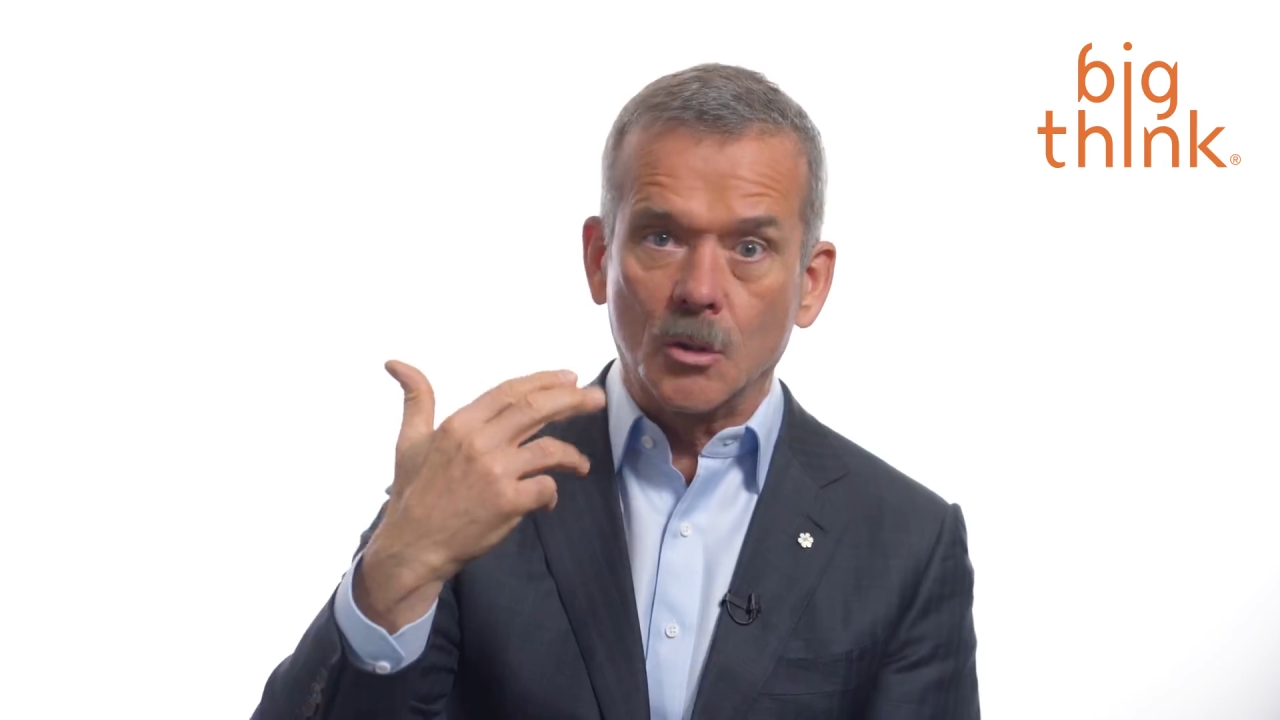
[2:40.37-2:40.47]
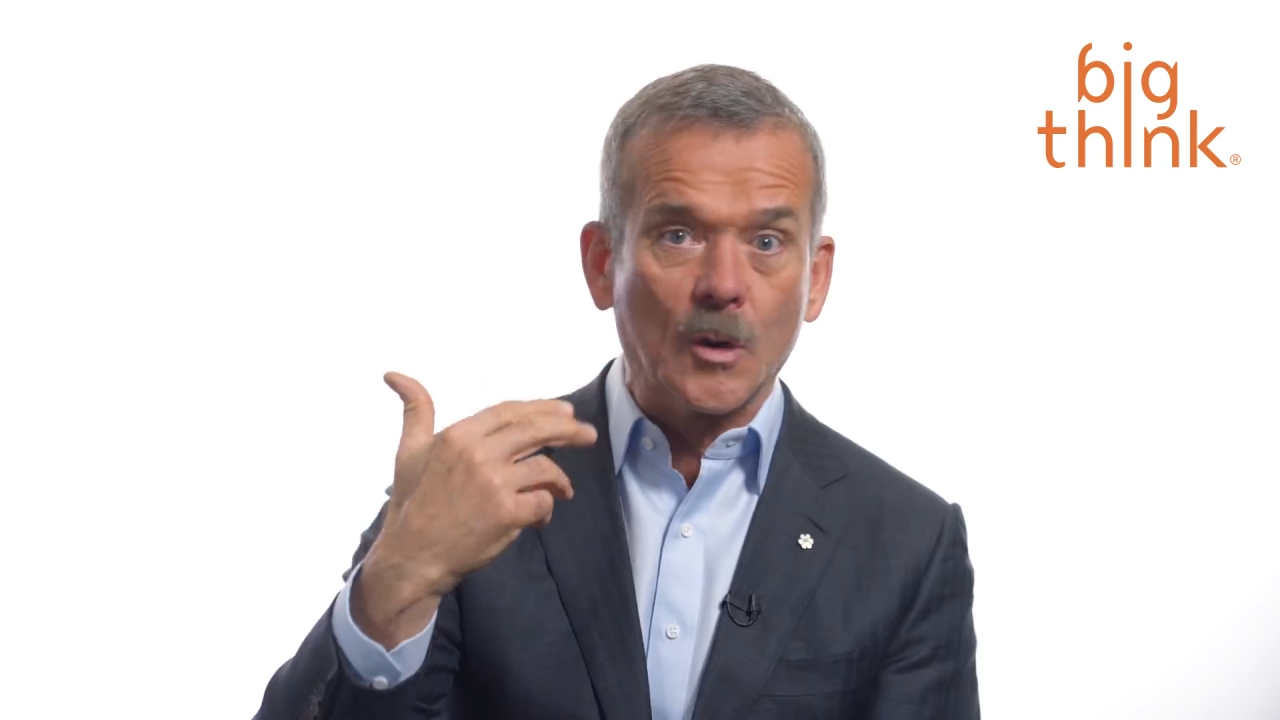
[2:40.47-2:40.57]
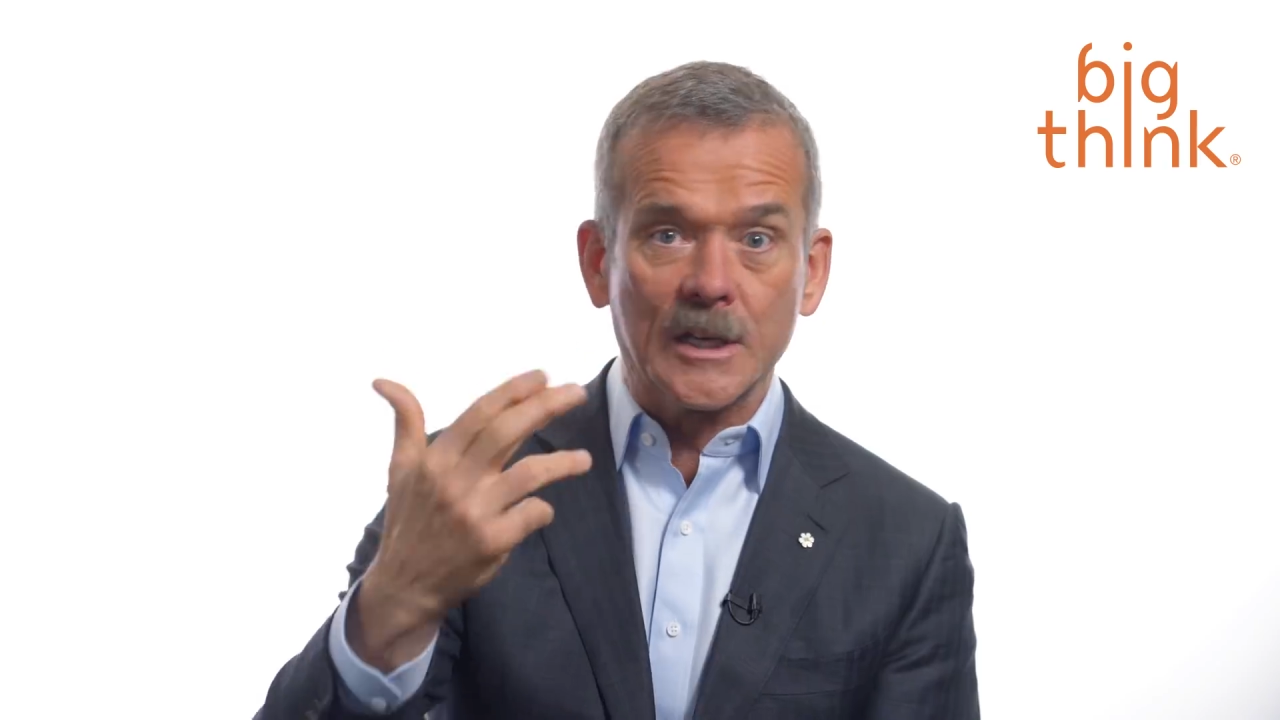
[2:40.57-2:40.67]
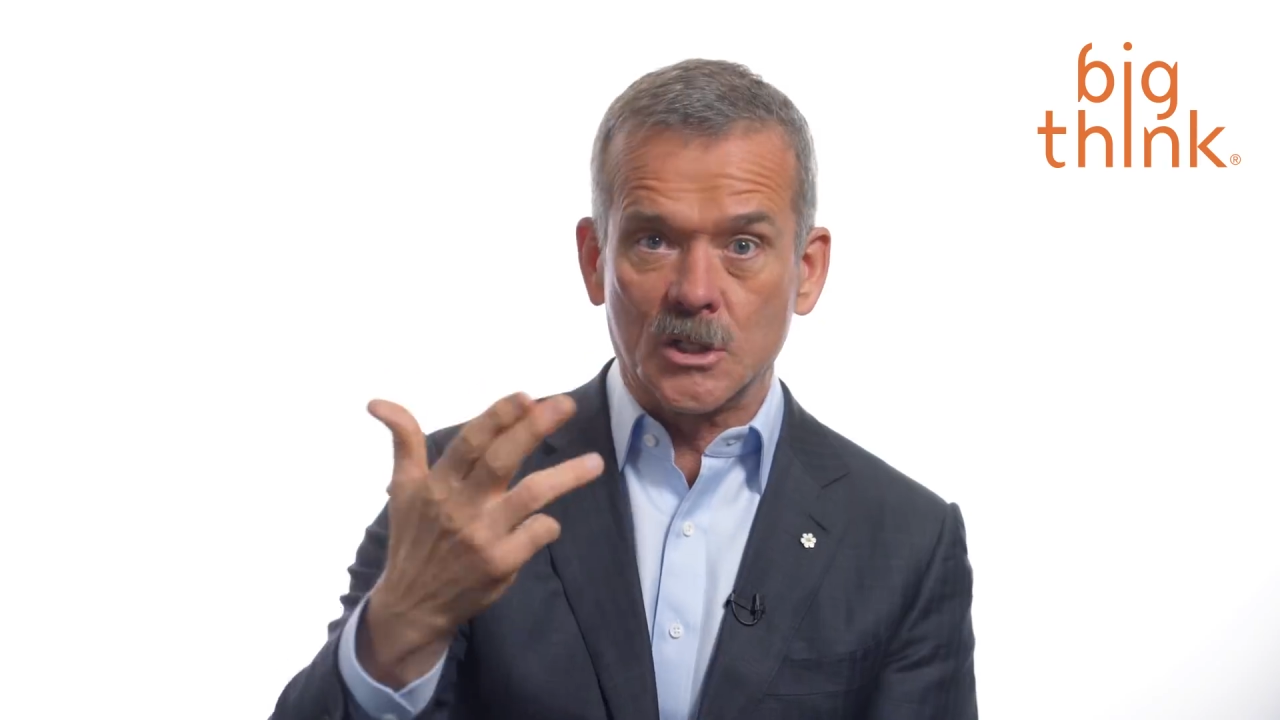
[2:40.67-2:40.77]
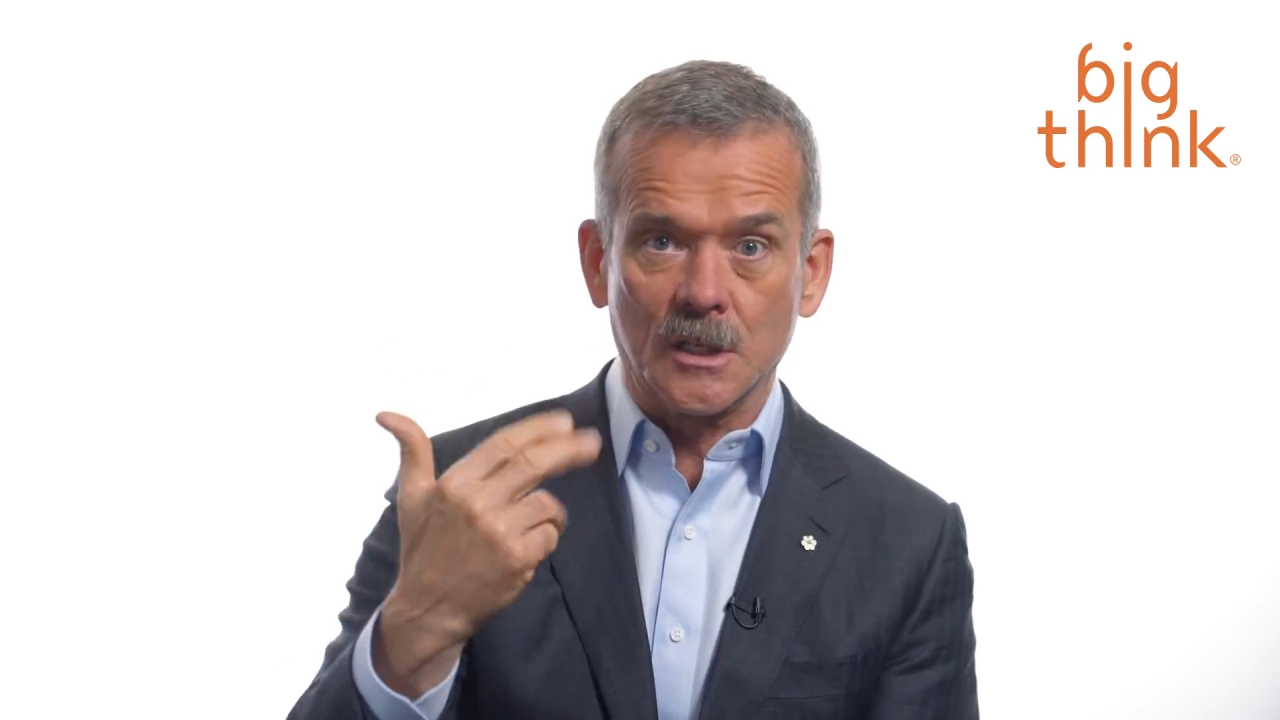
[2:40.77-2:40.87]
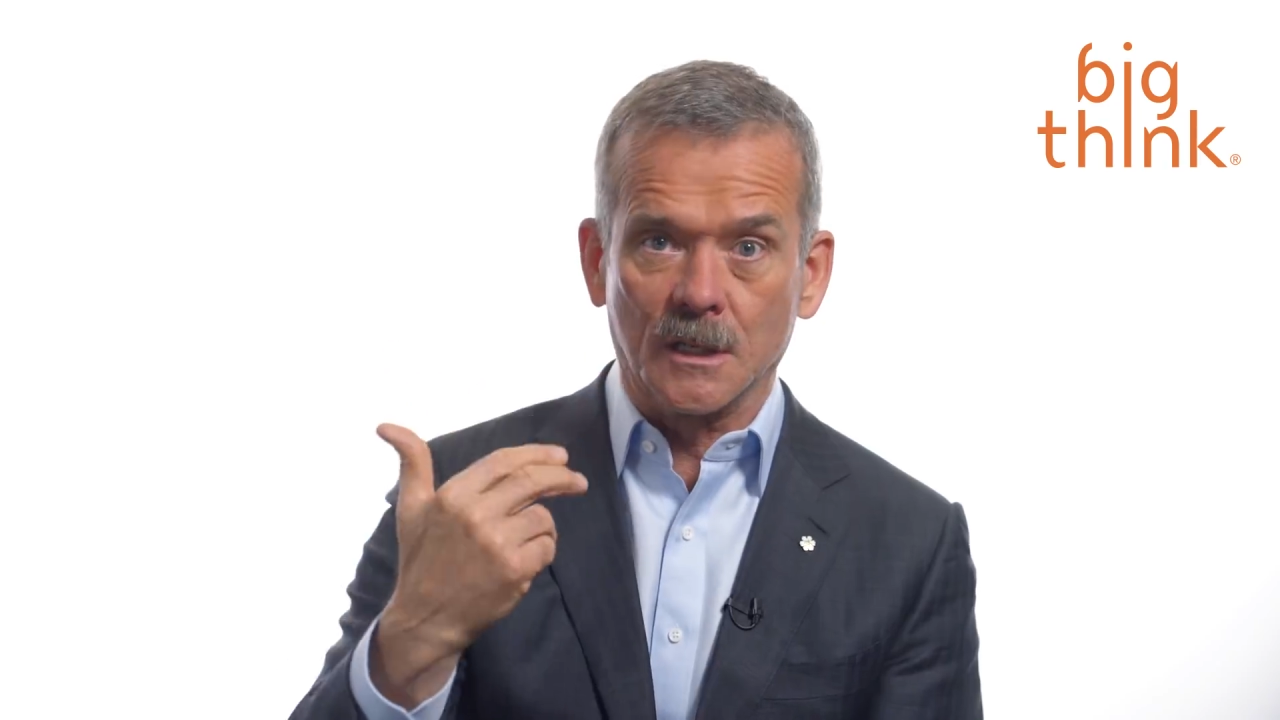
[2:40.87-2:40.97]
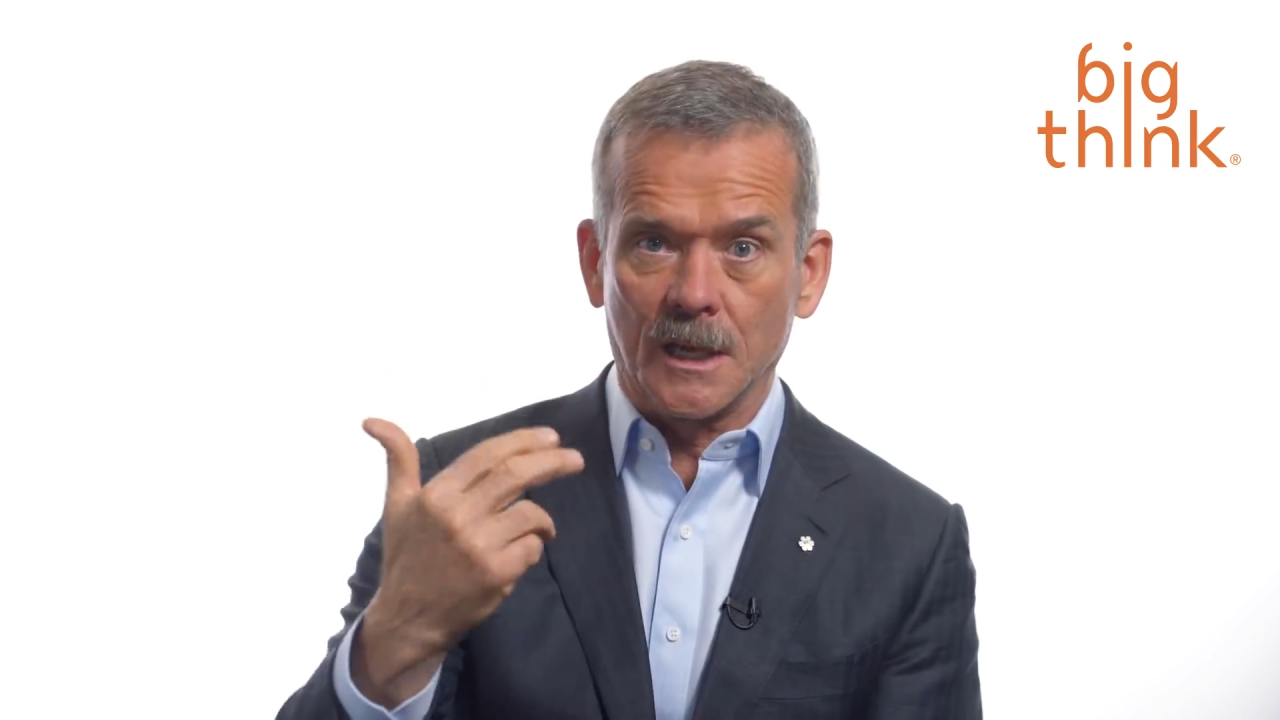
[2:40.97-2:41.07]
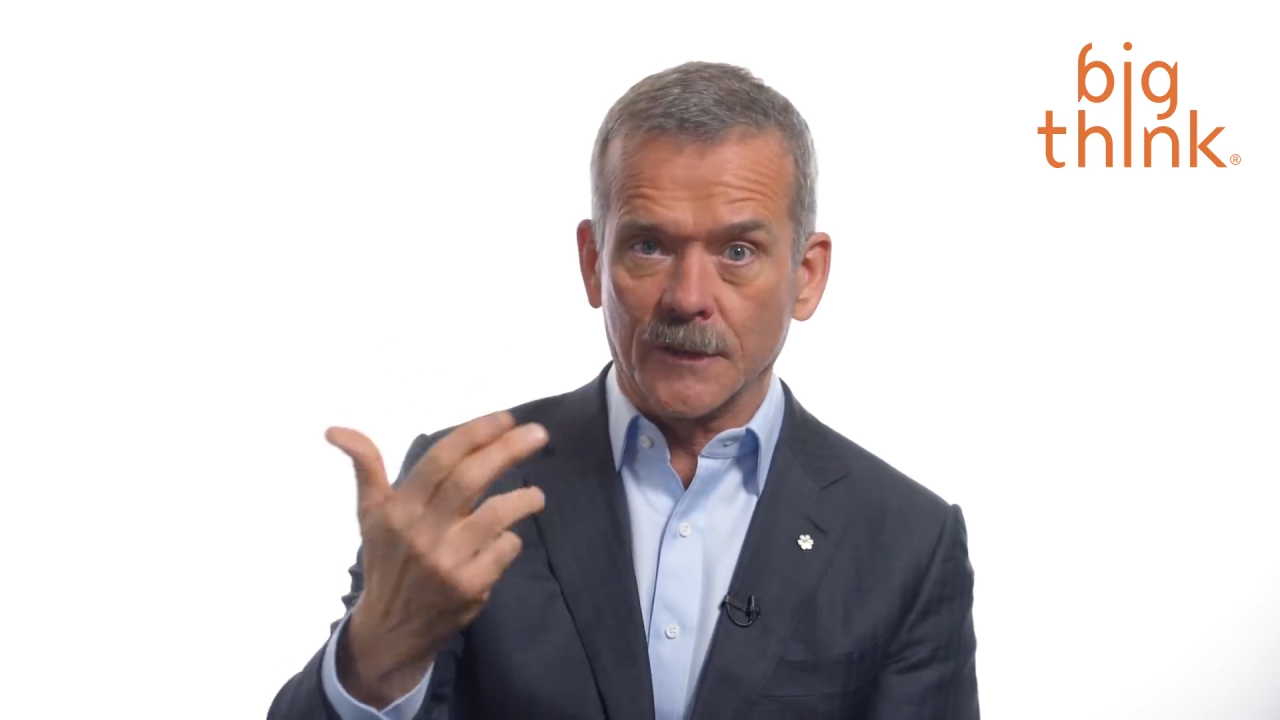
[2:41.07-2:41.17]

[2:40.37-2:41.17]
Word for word: question,